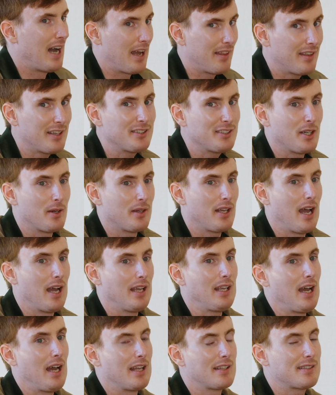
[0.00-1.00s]
I think so.
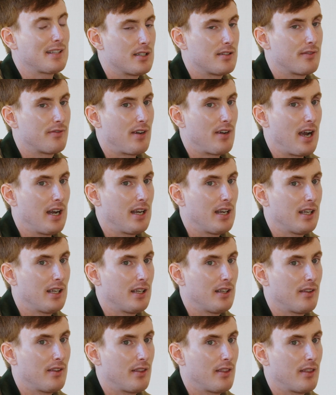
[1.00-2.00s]
Yeah. It's like
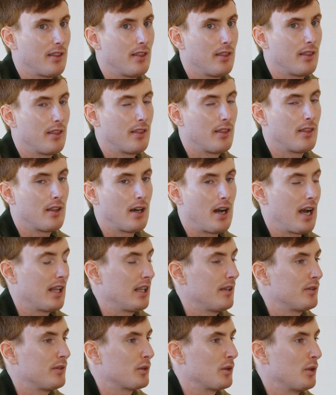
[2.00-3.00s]
defining the high
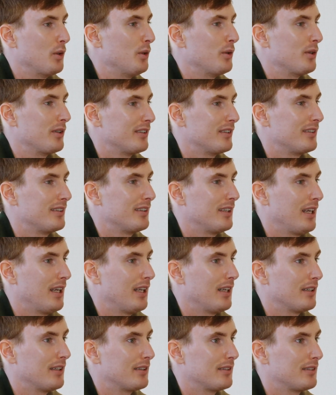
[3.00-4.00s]
level goal
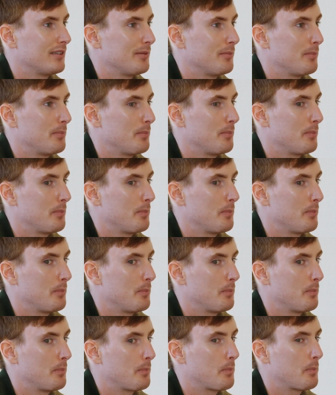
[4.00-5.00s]
and
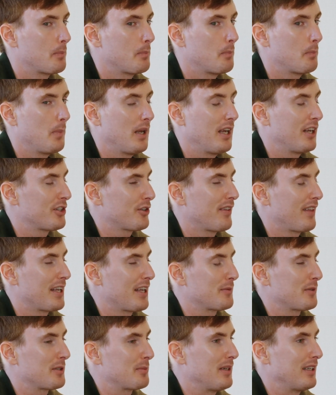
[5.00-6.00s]
making sure that's
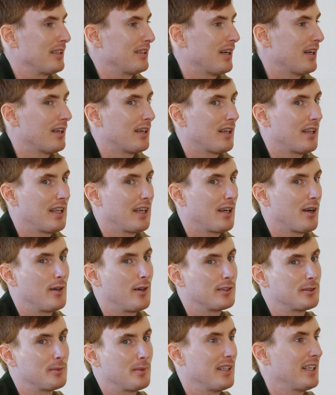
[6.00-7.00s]
what's being done. Like
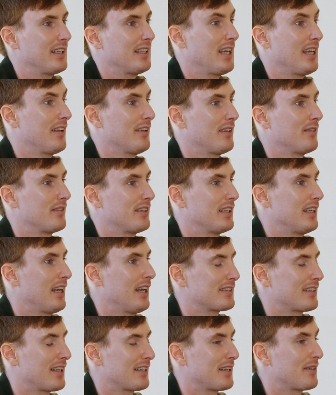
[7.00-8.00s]
ultimately at the end of the day,
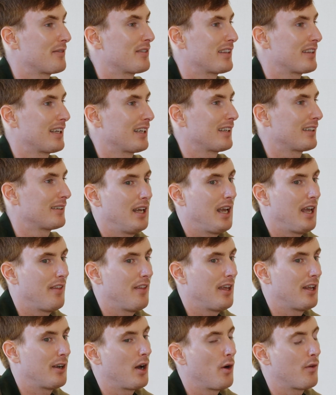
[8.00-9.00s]
that's everything. And
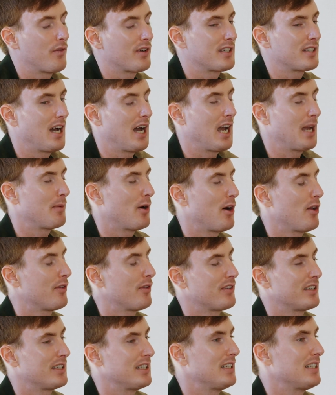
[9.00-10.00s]
then over time, all of
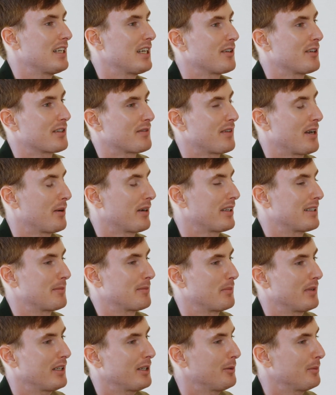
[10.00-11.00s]
the details of how it gets
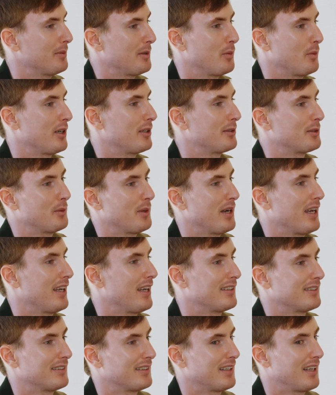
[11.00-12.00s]
implemented will be whittled away,
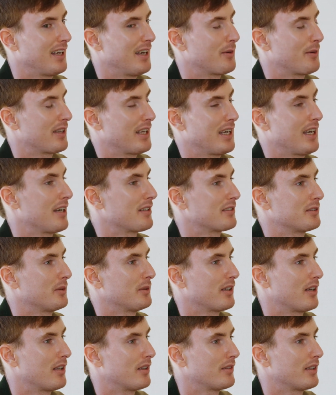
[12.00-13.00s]
and where the AI is doing
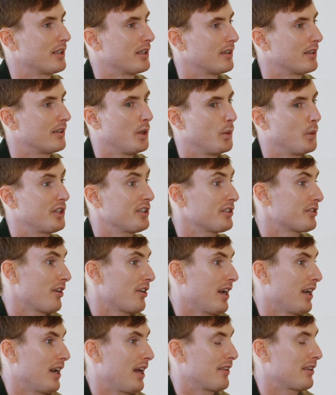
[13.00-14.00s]
all of it, which is
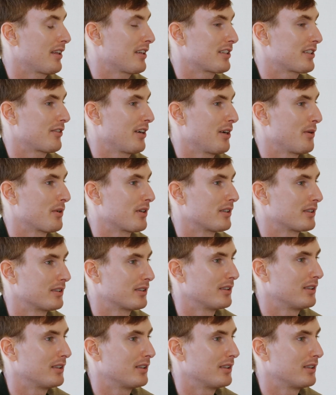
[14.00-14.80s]
great. I think that's a great world.